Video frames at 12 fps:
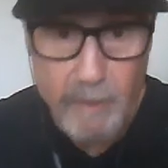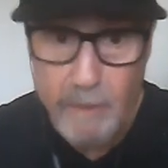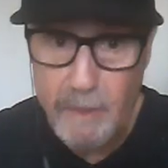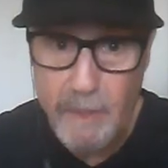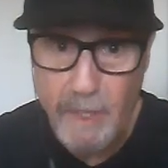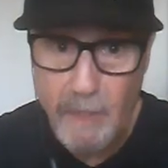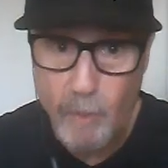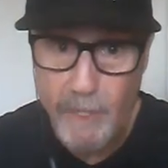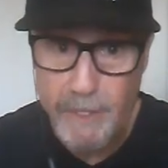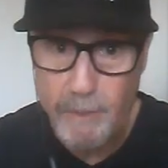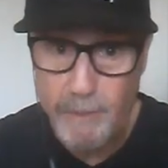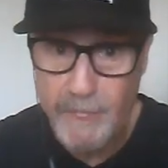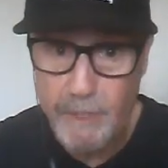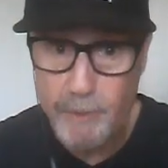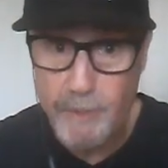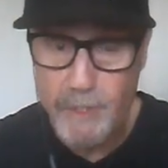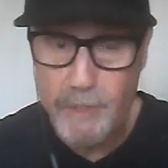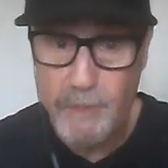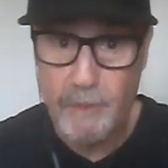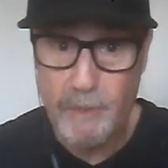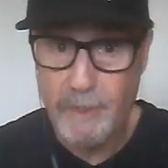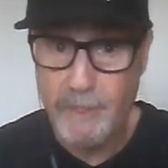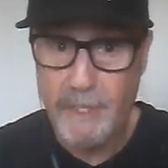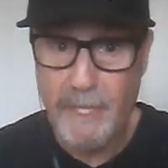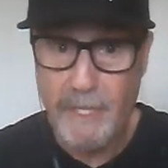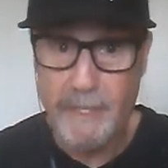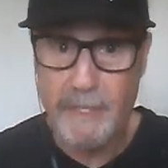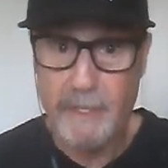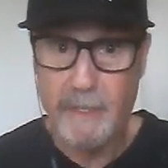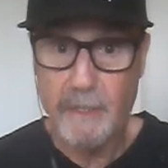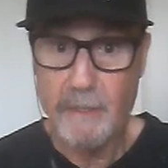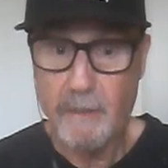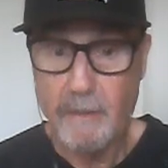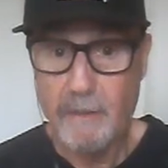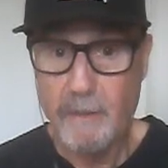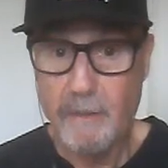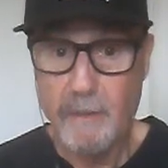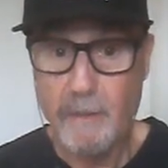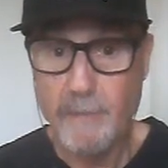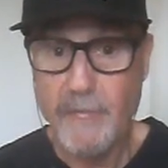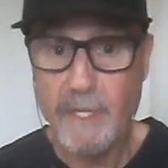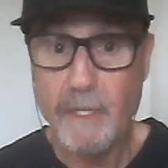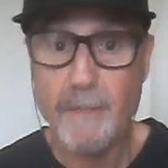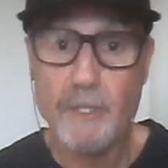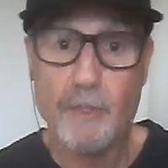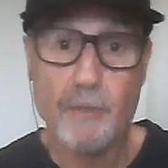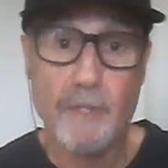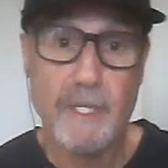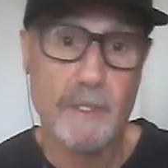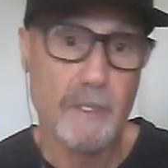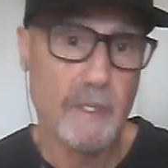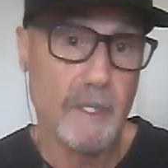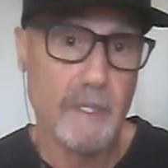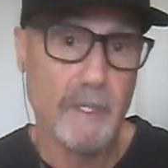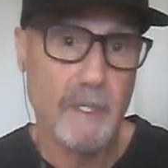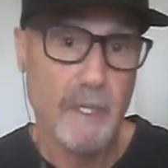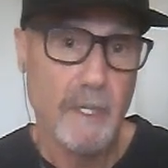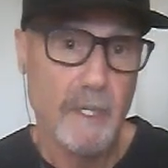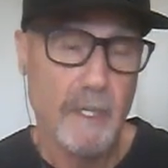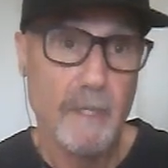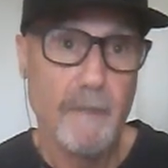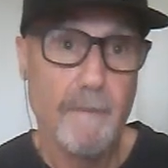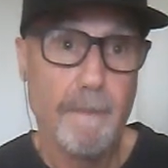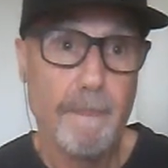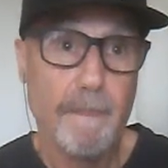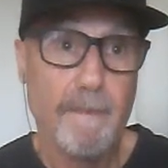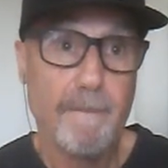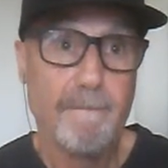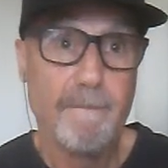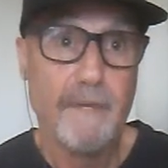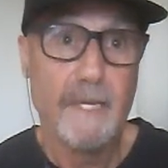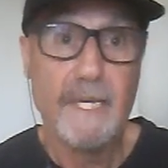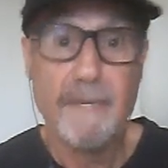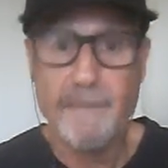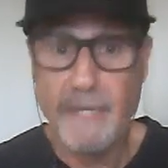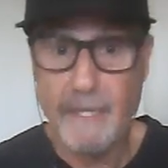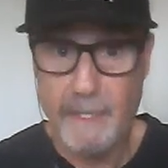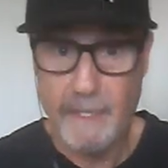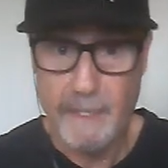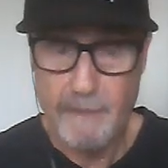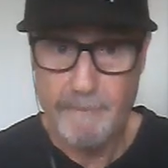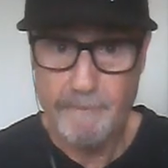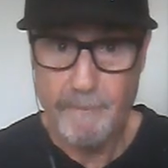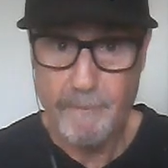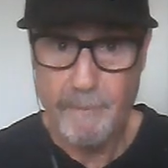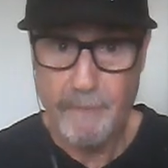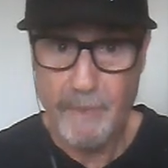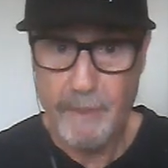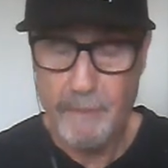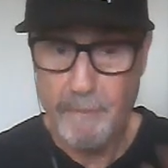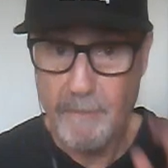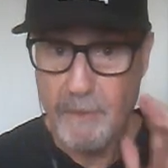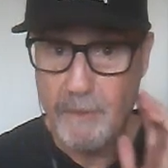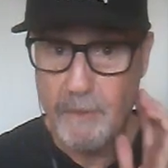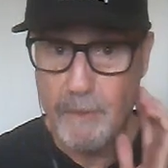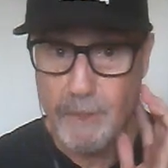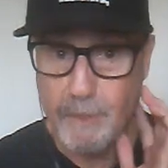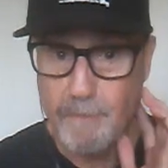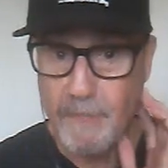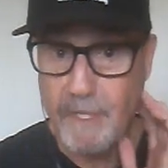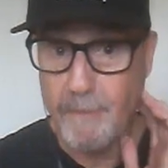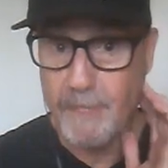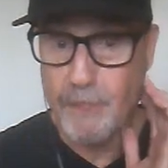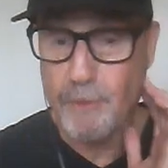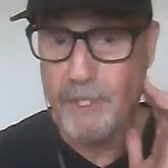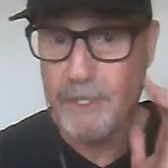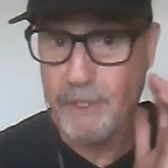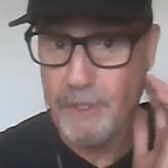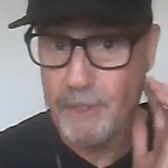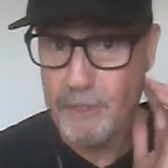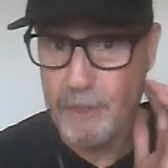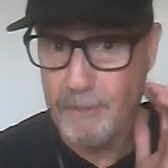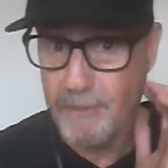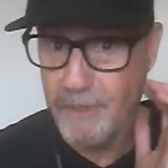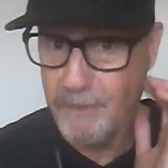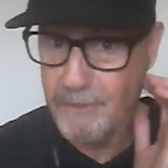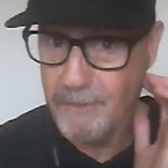They take away your interest, your identity. You become interested in giving. You become a trusted servant.